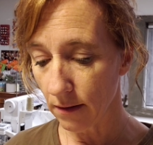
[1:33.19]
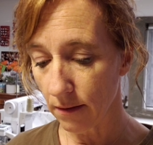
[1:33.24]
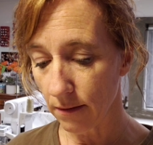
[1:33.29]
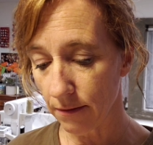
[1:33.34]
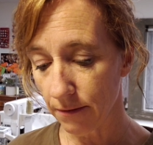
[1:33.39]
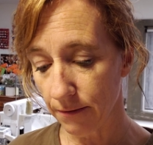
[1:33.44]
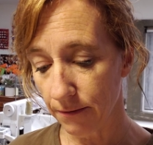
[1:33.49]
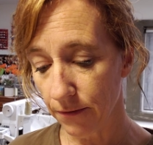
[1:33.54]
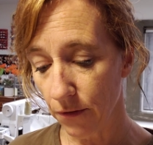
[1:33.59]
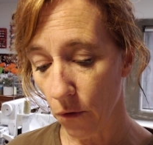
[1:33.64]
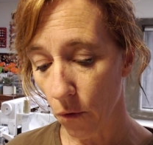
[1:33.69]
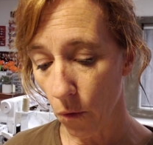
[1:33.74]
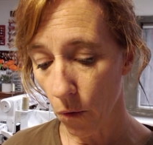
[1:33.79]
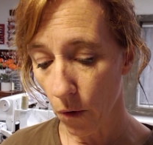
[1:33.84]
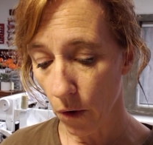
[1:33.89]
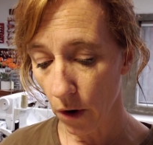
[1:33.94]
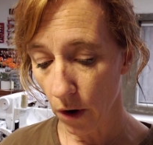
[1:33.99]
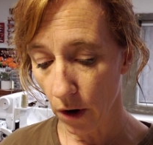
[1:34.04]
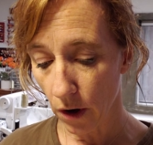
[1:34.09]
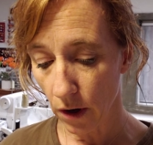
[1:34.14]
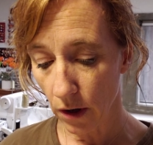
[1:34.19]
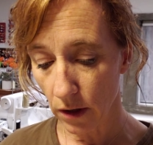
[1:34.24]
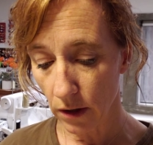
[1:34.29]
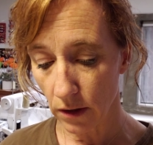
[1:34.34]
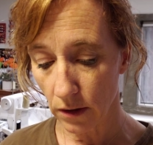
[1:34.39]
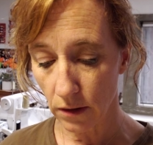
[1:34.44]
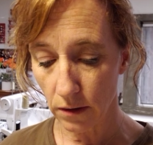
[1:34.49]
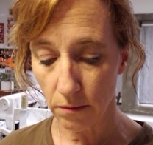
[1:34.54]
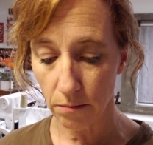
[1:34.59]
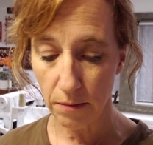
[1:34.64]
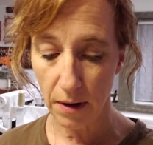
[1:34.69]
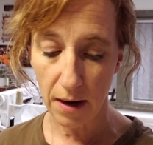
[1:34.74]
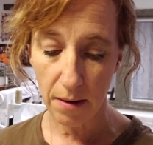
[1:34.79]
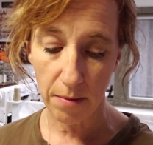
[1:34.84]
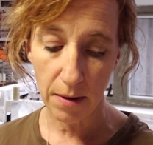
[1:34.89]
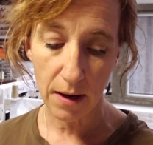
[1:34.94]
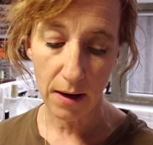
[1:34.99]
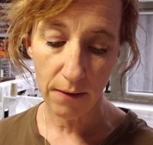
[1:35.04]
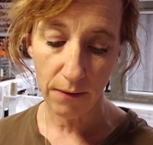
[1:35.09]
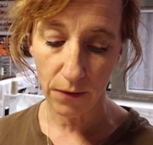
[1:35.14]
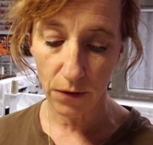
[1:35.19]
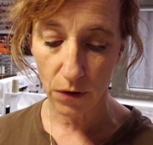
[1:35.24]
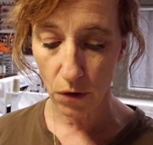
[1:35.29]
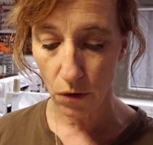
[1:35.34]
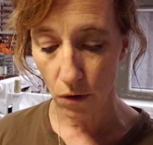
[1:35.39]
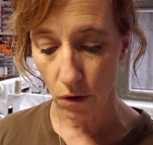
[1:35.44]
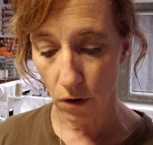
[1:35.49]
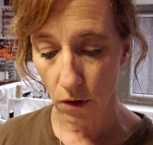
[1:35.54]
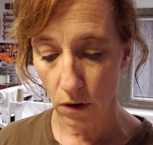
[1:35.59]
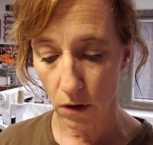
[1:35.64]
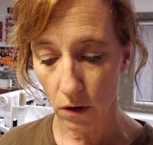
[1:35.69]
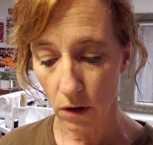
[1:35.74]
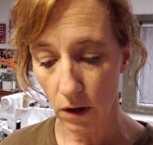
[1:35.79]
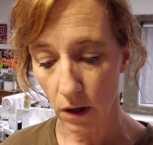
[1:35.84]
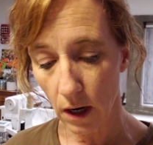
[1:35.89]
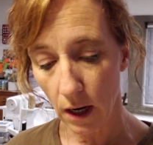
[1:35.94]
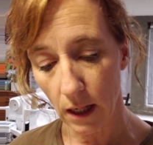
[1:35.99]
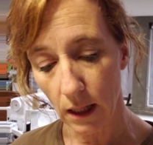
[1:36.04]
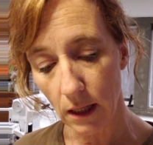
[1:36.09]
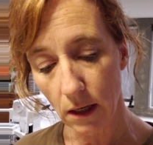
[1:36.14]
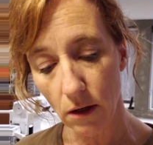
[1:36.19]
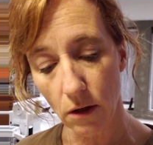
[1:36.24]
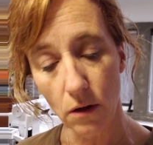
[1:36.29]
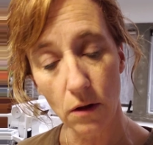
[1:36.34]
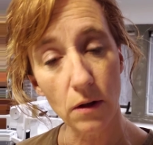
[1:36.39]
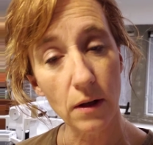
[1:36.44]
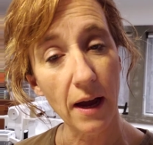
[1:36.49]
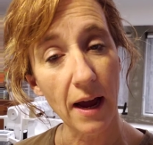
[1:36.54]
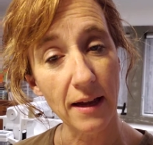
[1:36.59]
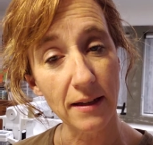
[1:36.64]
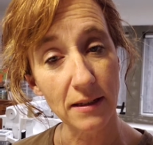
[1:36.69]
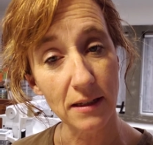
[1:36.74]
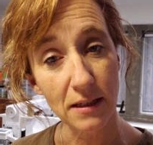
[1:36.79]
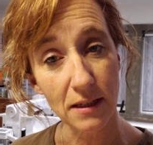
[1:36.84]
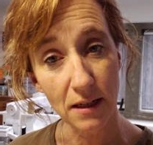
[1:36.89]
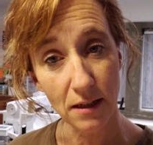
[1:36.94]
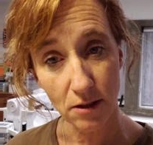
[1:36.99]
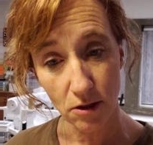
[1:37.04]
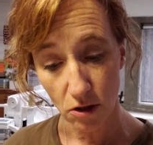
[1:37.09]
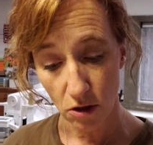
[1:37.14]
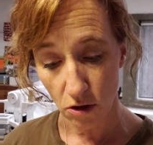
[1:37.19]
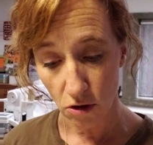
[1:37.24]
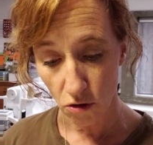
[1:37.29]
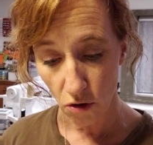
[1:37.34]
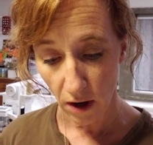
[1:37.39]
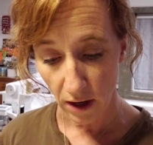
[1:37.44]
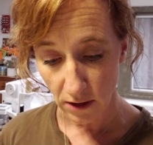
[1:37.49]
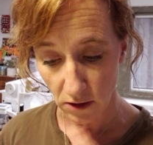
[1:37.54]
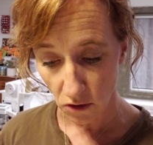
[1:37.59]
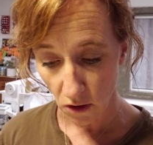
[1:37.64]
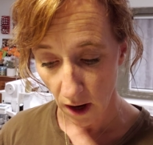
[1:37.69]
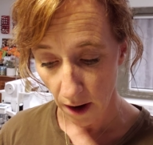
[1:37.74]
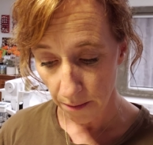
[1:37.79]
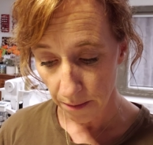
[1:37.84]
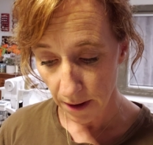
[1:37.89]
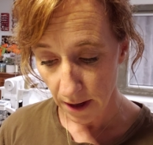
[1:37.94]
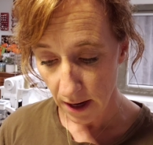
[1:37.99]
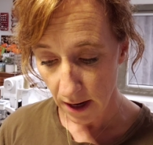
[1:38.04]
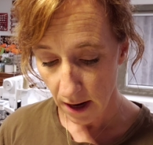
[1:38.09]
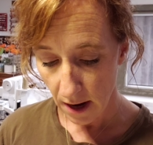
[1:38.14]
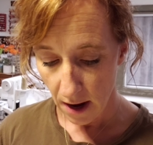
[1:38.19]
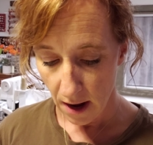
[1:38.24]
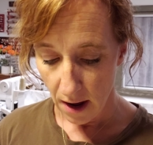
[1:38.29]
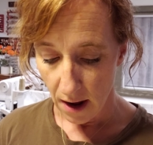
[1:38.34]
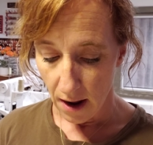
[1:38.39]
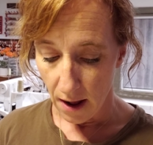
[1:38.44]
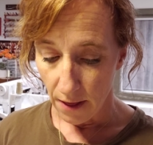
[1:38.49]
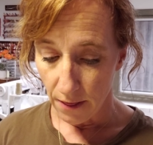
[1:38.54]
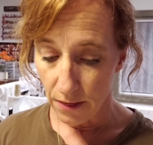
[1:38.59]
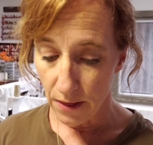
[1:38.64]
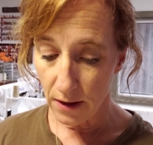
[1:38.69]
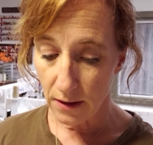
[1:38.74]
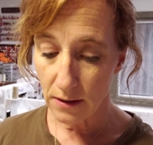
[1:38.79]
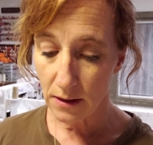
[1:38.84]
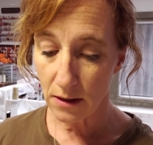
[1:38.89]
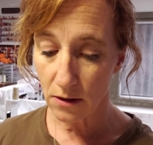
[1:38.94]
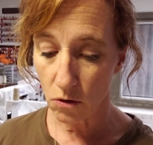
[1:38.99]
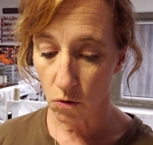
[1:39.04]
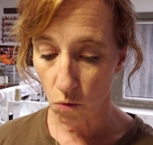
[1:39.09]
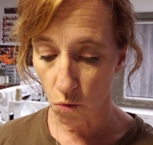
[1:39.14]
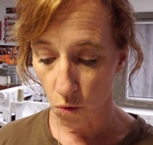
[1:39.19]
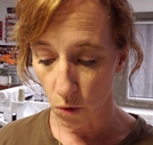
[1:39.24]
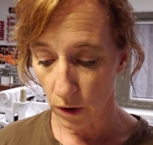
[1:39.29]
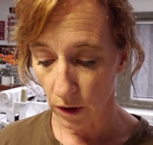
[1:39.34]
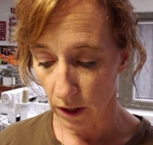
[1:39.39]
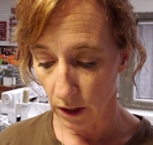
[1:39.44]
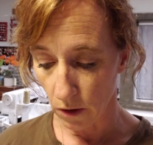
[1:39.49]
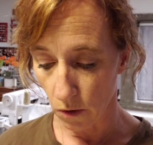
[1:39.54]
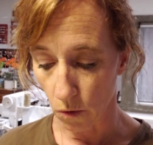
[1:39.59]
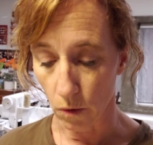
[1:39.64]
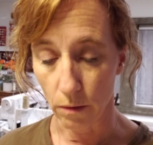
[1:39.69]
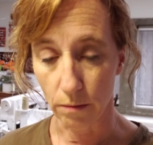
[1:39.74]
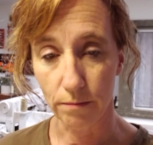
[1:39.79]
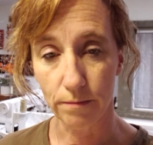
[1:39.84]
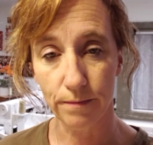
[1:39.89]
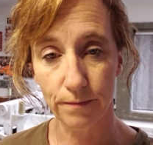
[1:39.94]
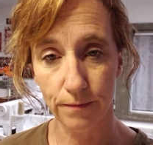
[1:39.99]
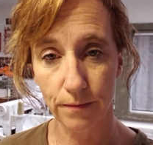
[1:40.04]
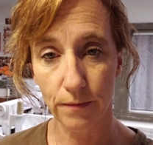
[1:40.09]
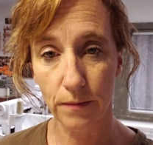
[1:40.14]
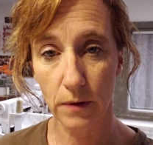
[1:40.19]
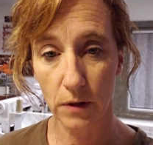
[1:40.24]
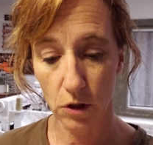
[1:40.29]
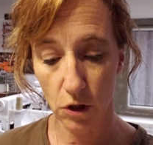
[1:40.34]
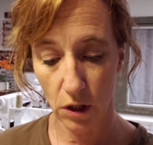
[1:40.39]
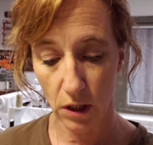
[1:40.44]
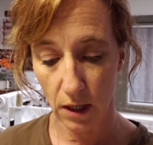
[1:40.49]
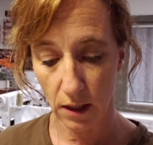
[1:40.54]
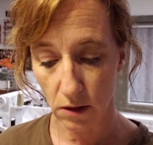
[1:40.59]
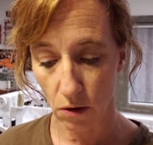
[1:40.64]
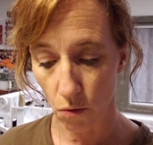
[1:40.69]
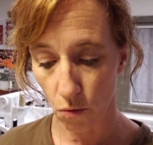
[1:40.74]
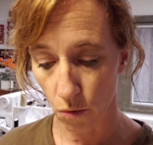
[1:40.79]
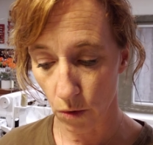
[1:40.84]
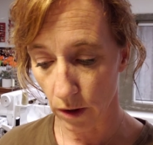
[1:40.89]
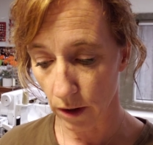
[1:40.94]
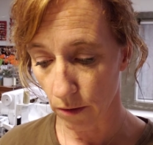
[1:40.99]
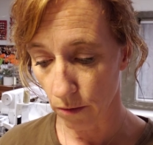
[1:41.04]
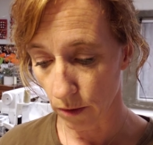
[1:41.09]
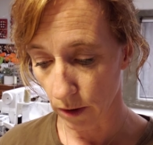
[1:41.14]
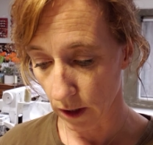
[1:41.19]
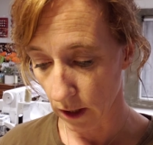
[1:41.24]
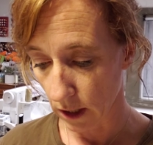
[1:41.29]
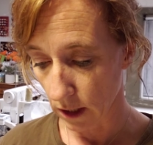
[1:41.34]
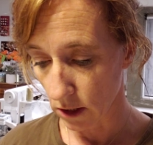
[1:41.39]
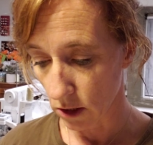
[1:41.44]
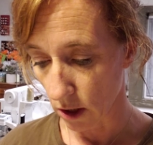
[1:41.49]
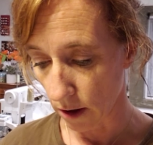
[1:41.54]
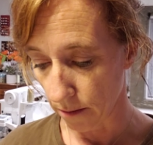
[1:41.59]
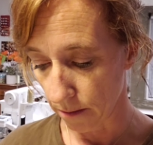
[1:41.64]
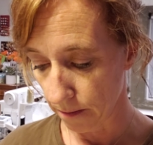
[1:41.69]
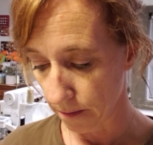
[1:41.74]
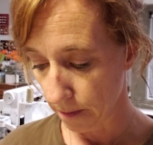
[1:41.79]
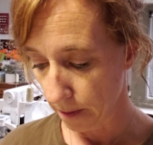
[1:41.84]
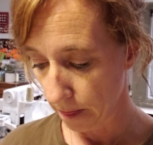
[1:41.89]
for maybe if you're a little hesitant to try Scrappy, this is really cool. She does a really, really good job.